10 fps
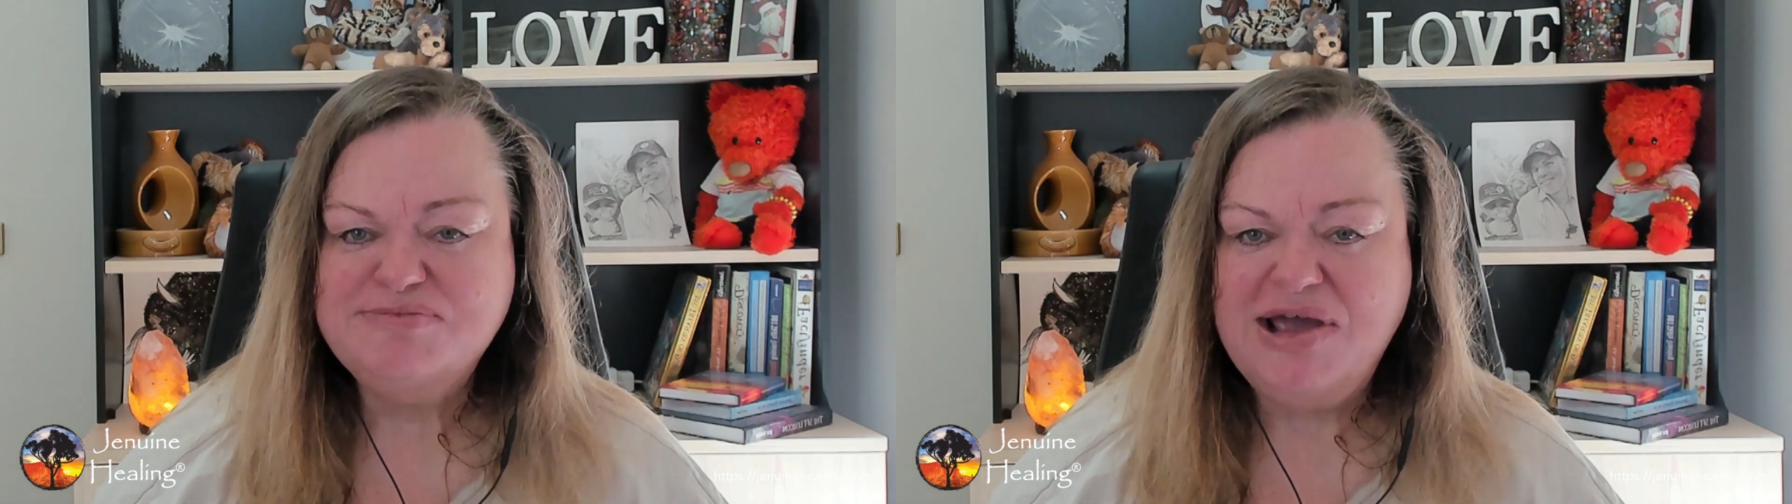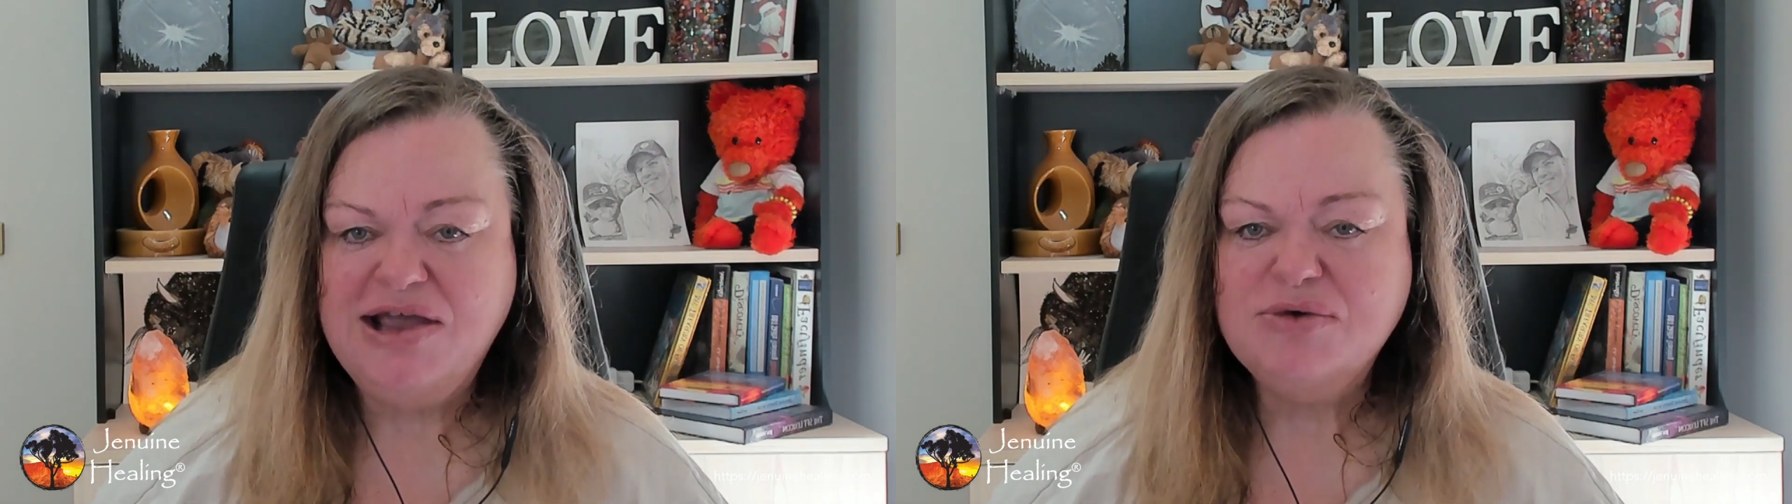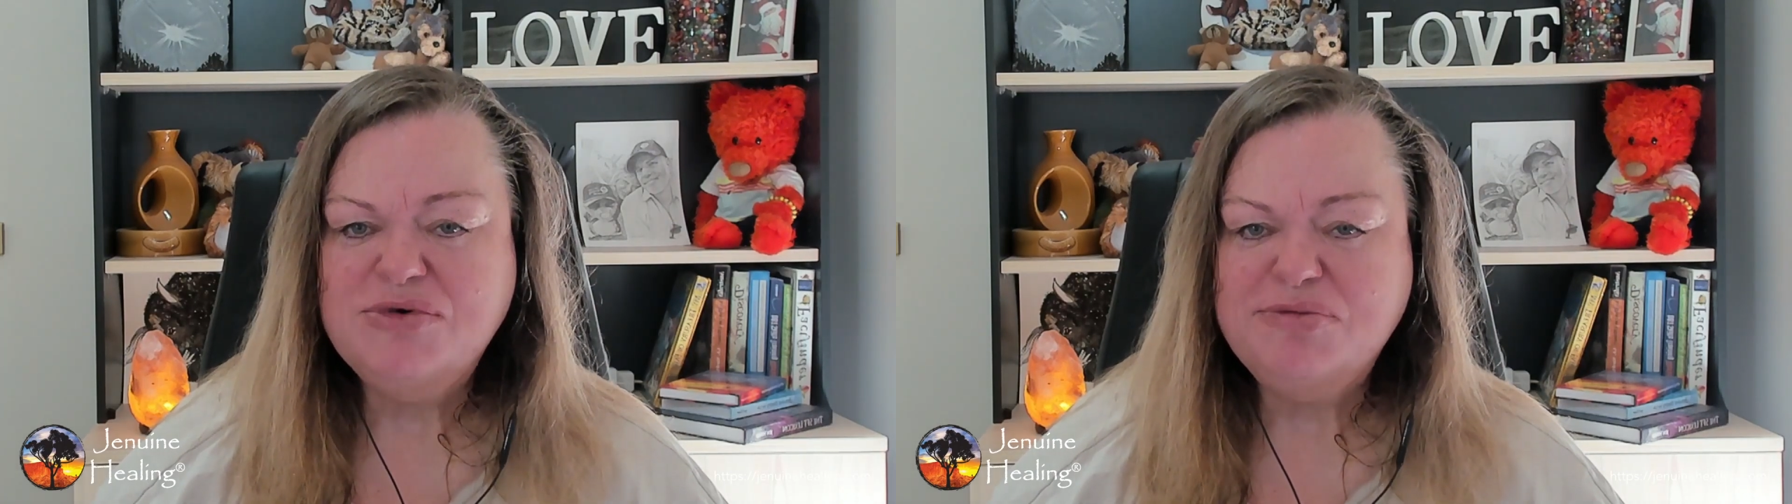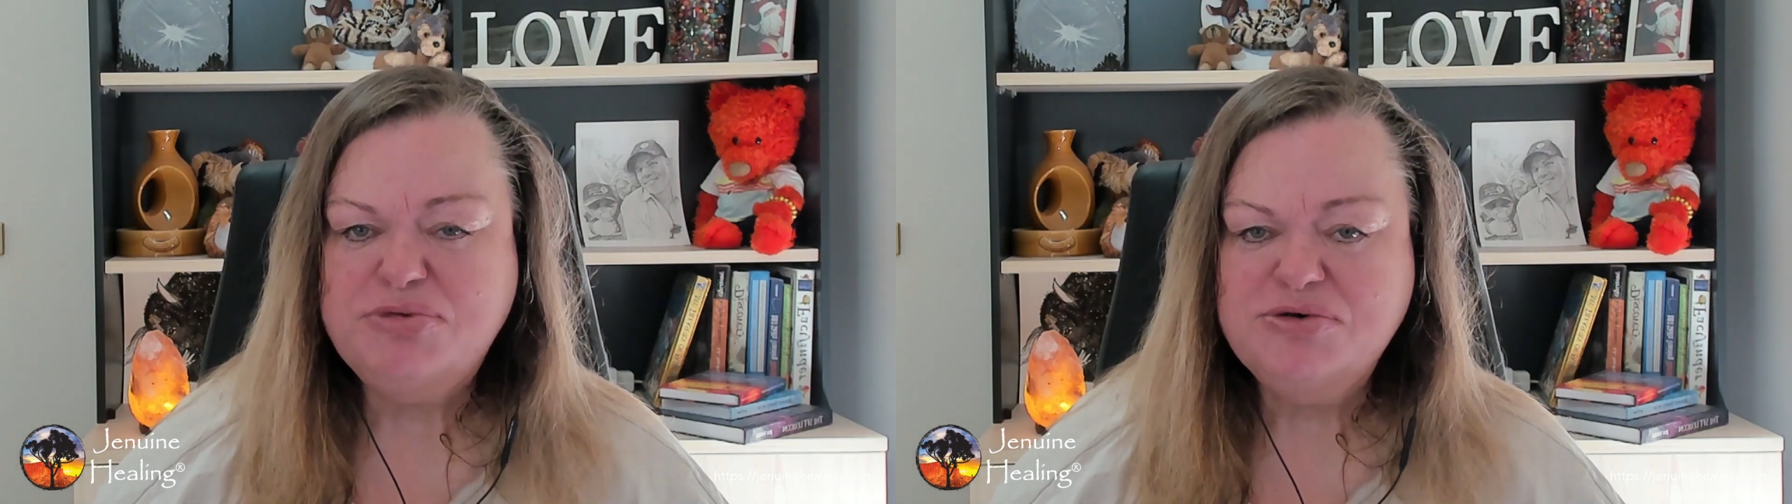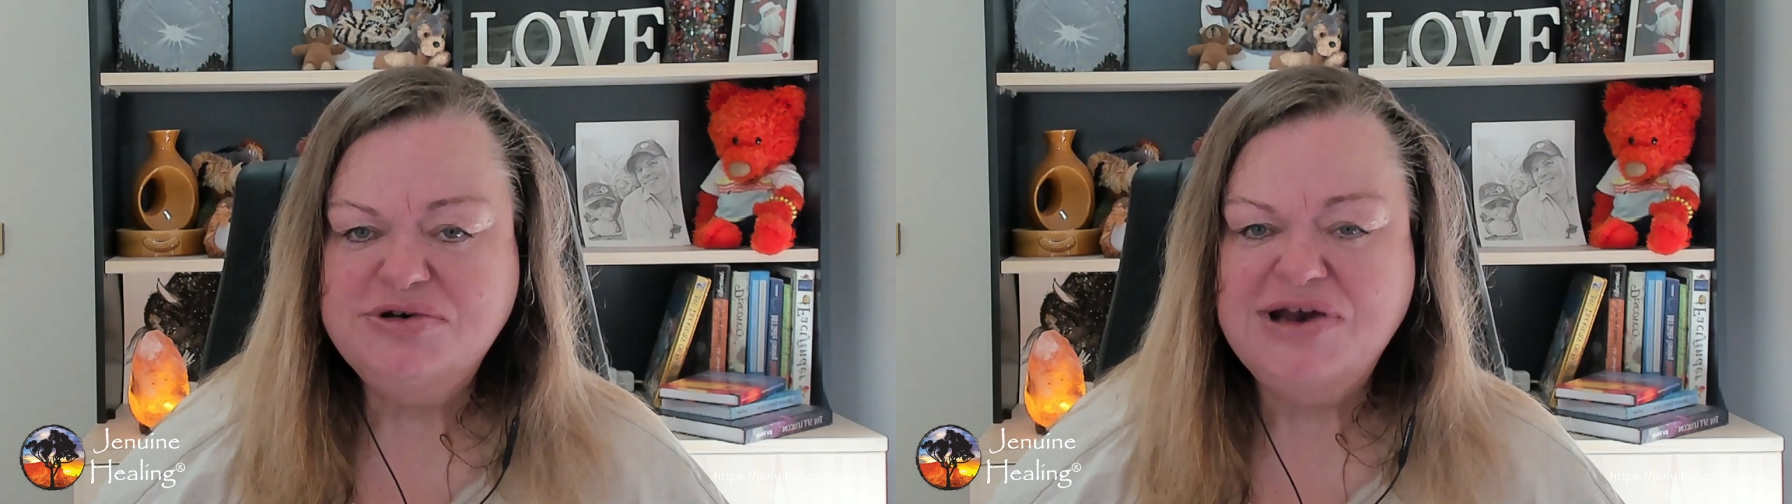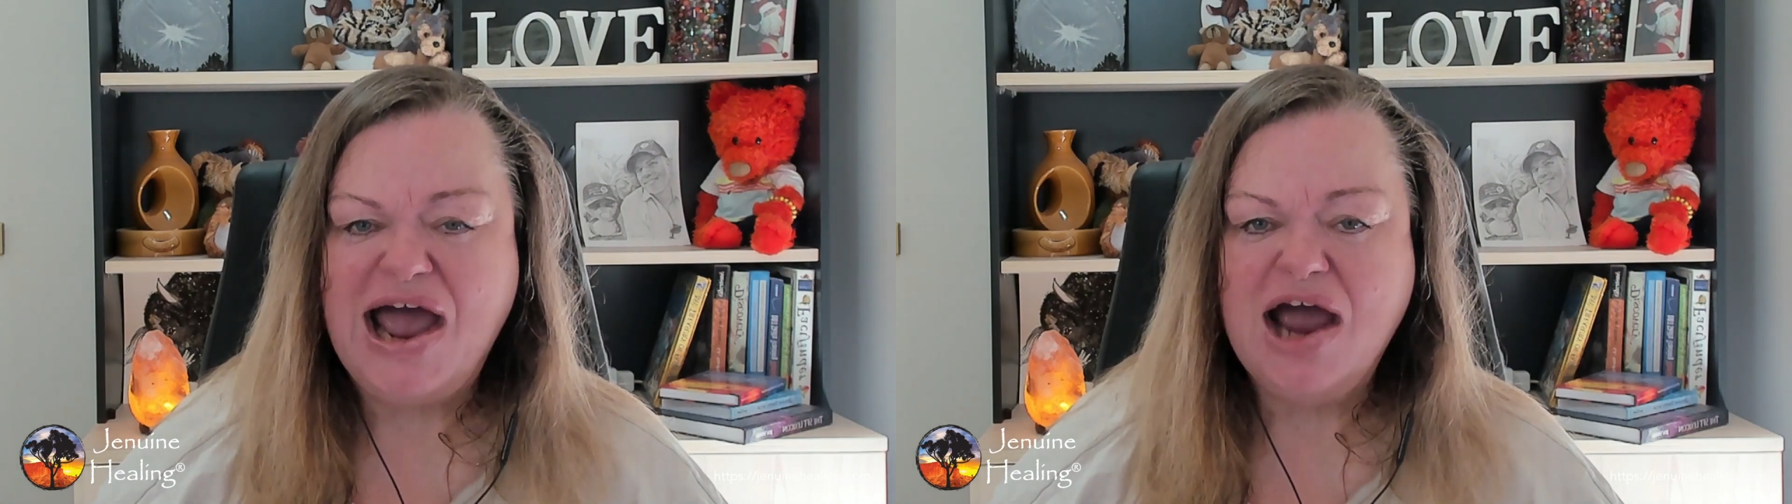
make with Putin